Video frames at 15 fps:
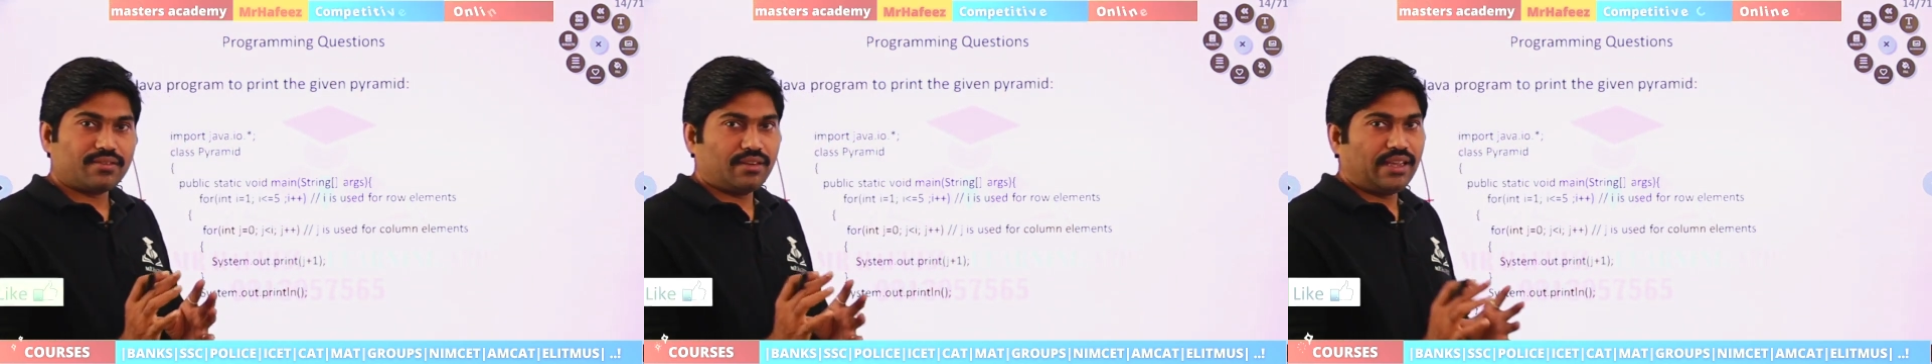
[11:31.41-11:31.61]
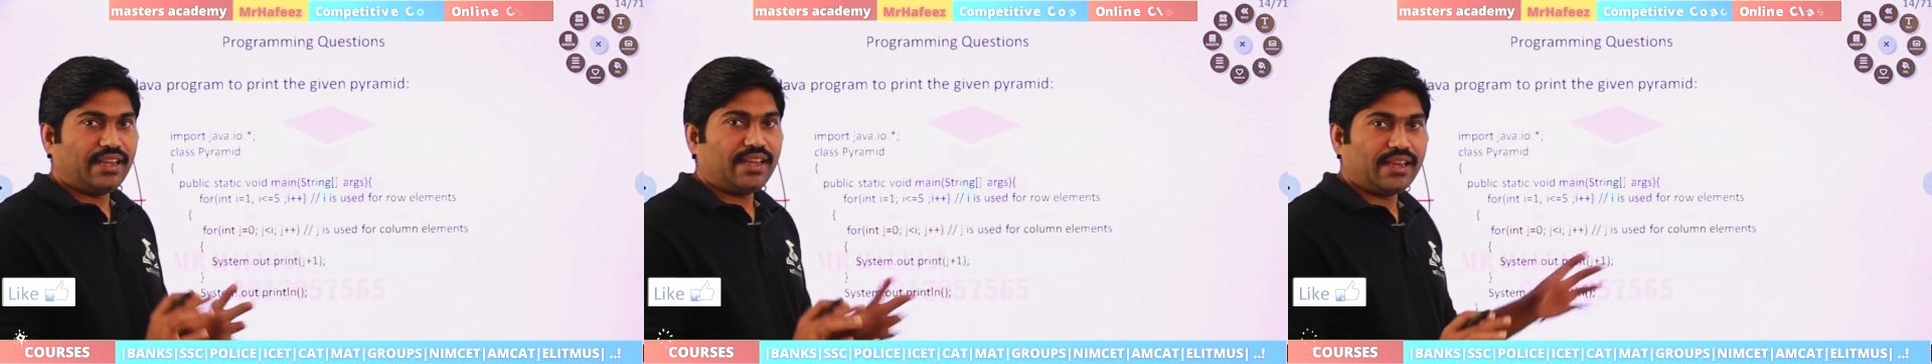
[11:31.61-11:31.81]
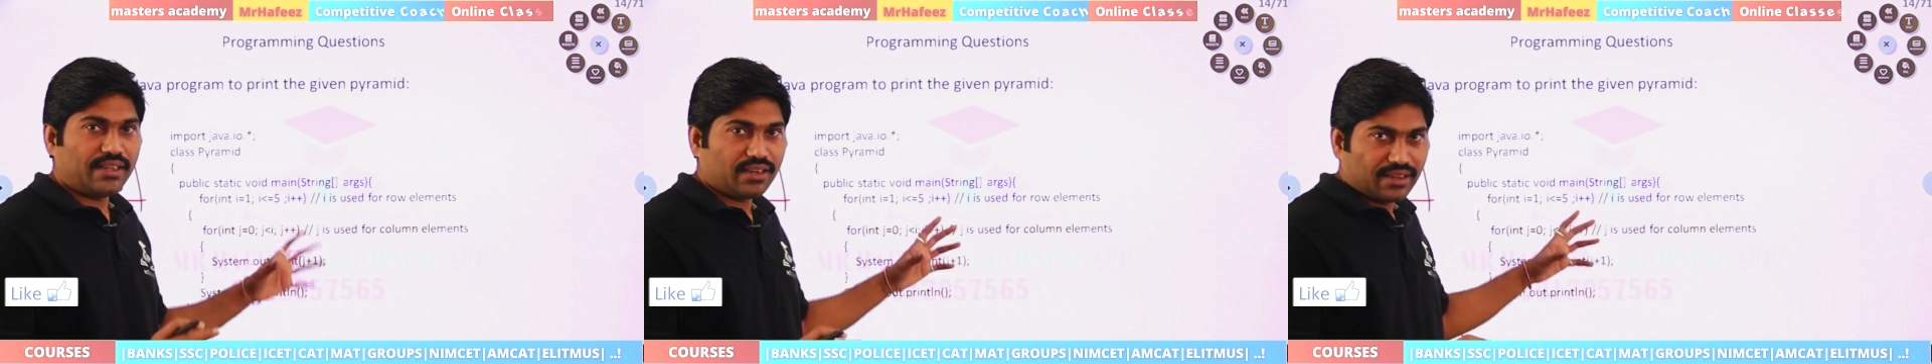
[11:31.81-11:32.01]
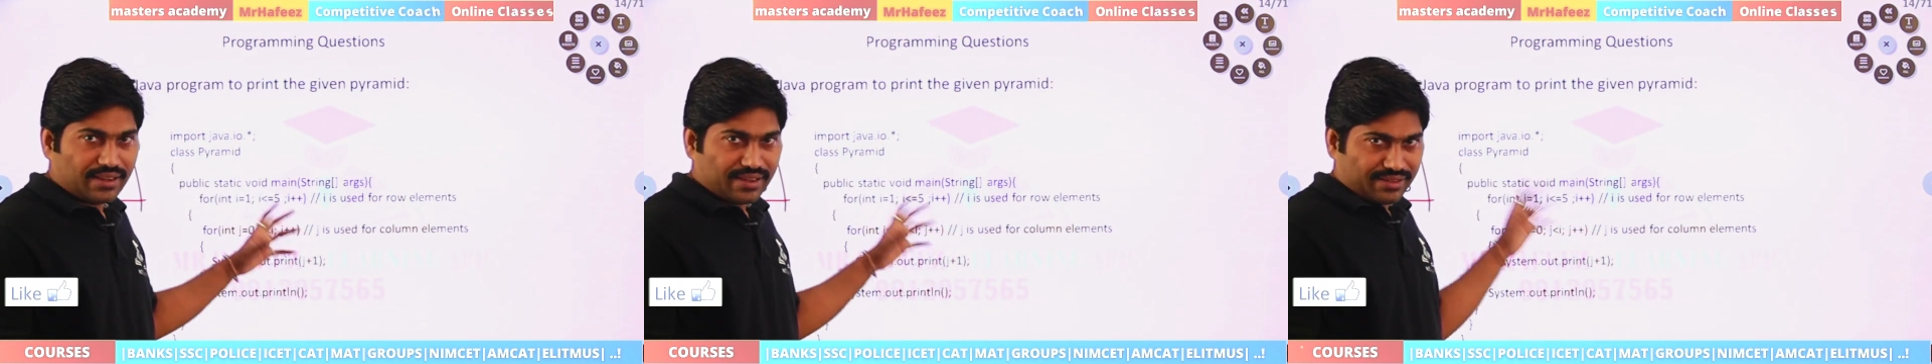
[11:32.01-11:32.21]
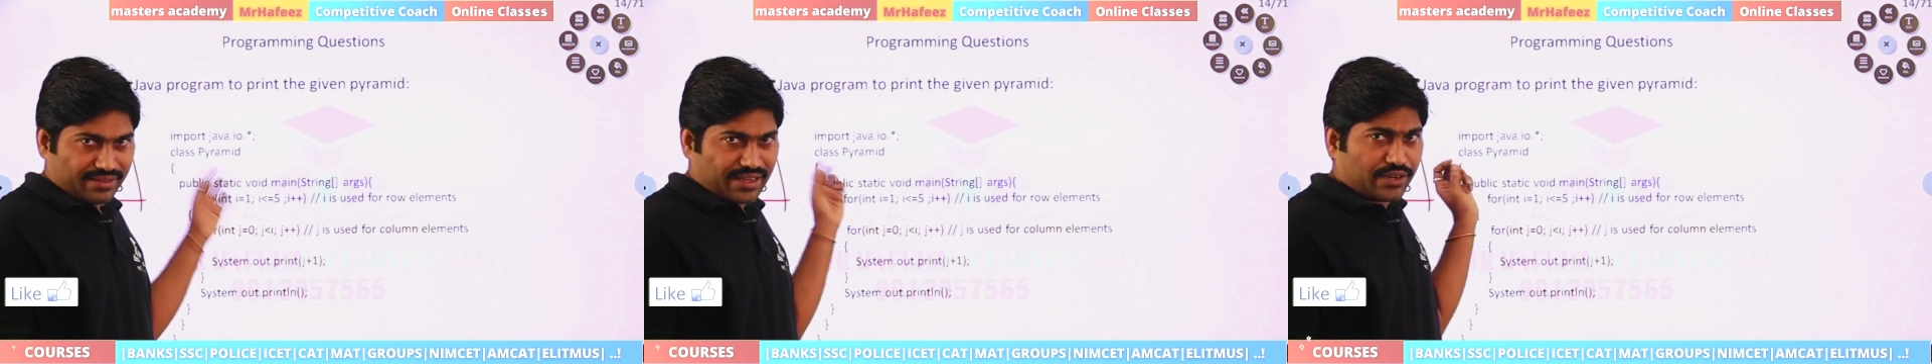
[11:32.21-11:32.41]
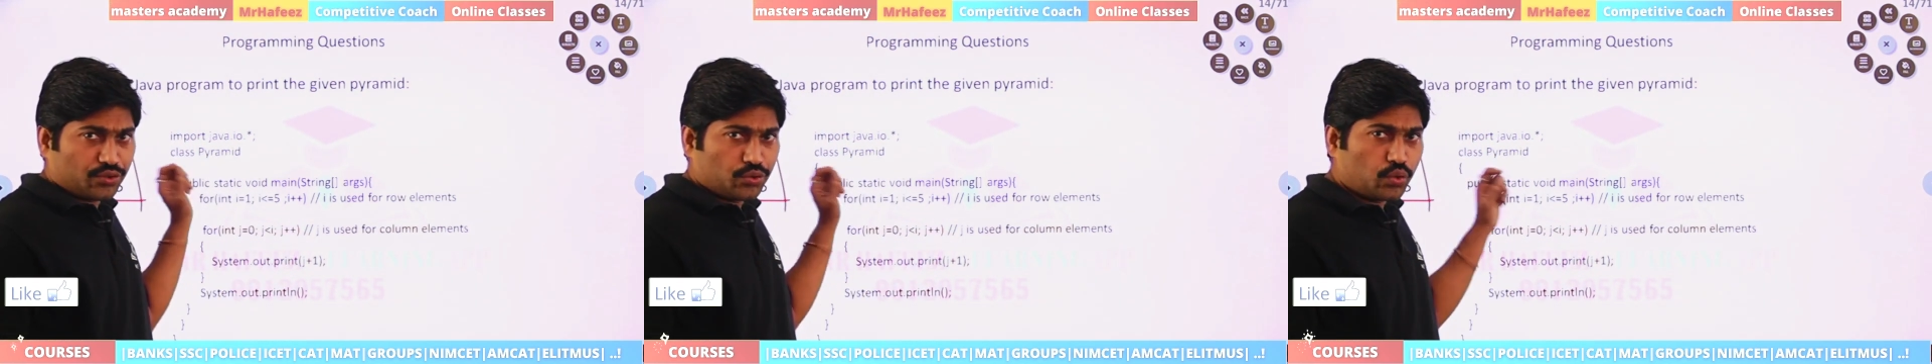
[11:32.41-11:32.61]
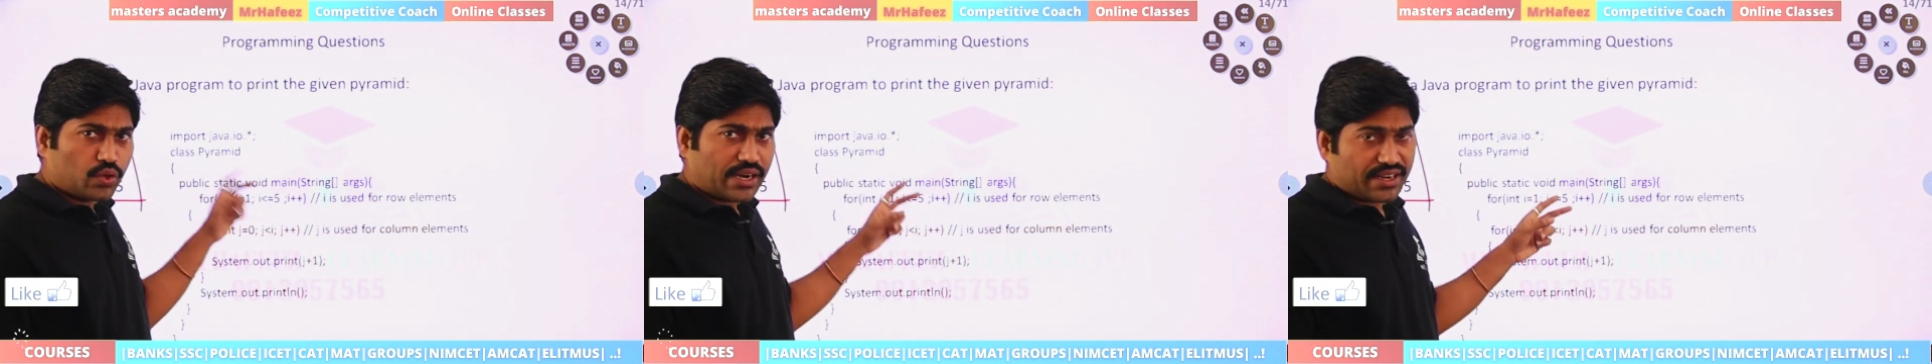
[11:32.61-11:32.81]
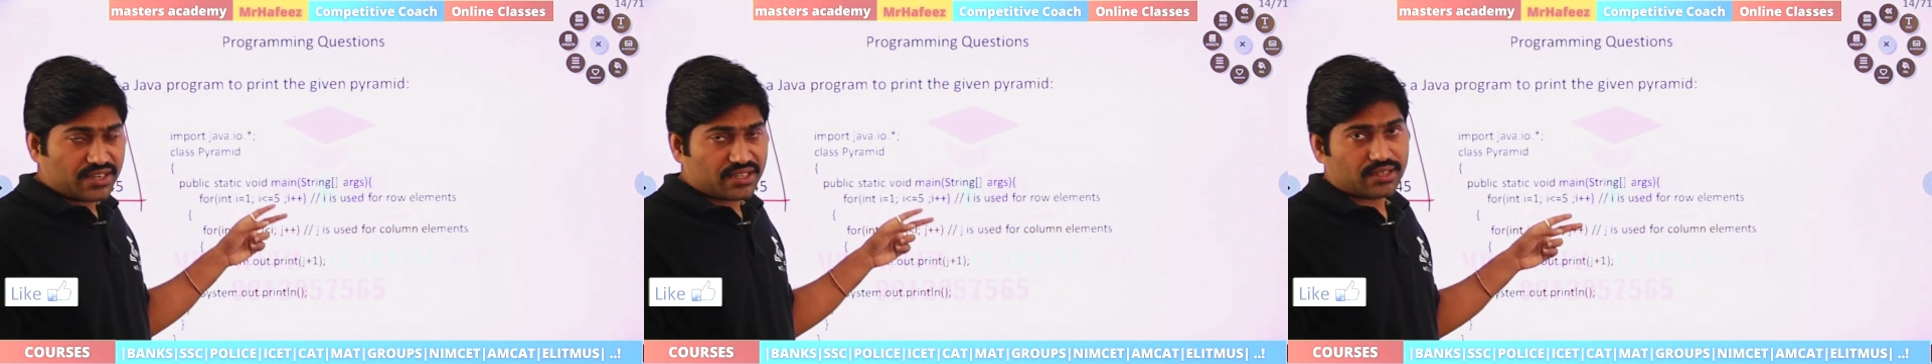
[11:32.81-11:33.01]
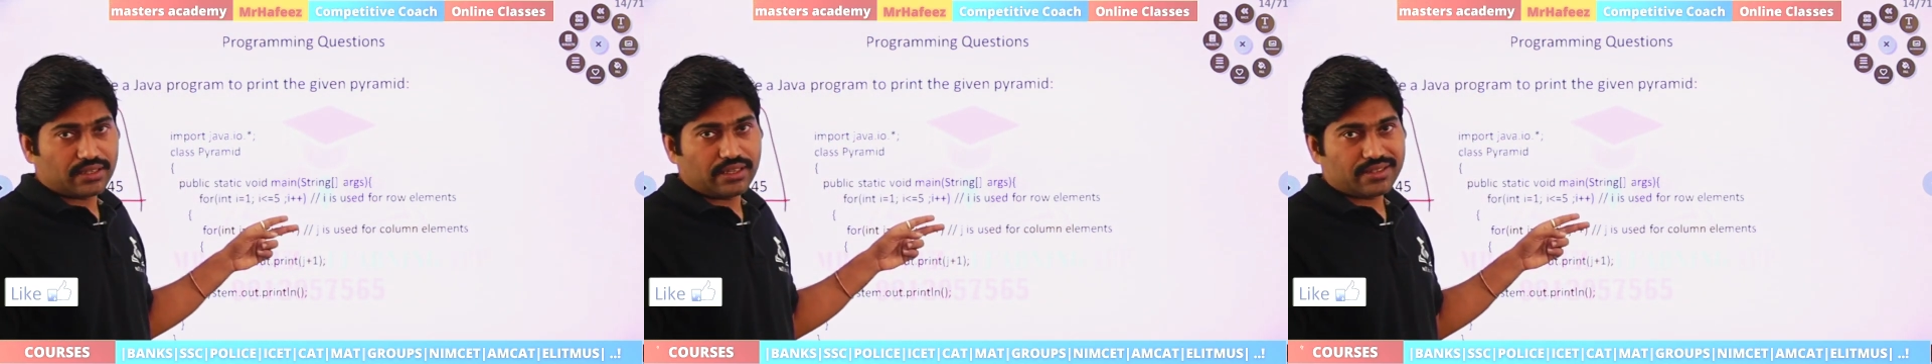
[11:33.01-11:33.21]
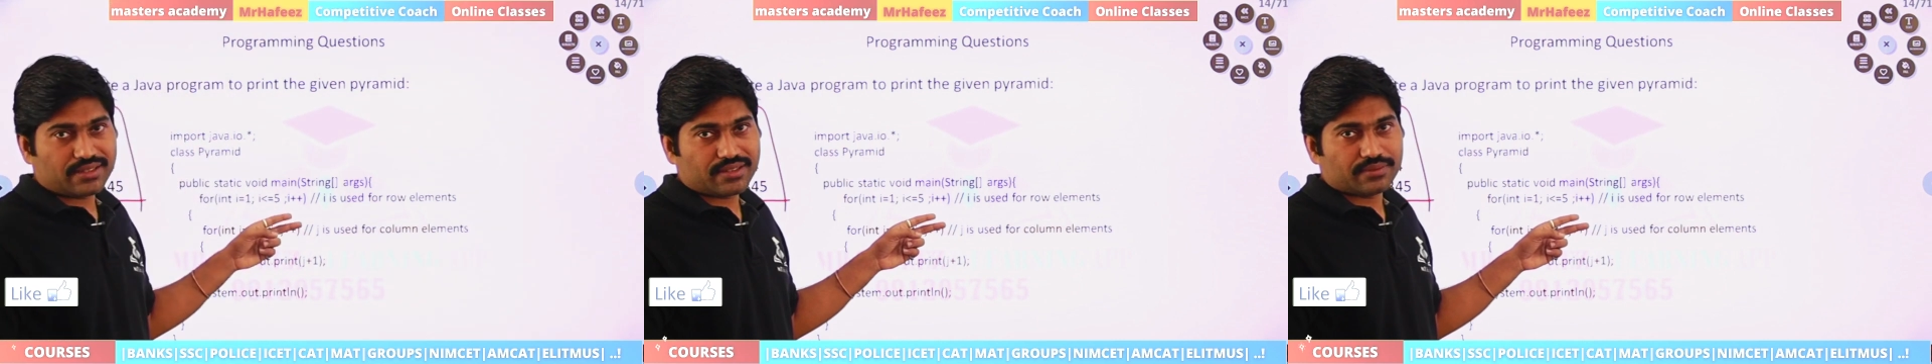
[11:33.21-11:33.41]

Here there are two conditionals.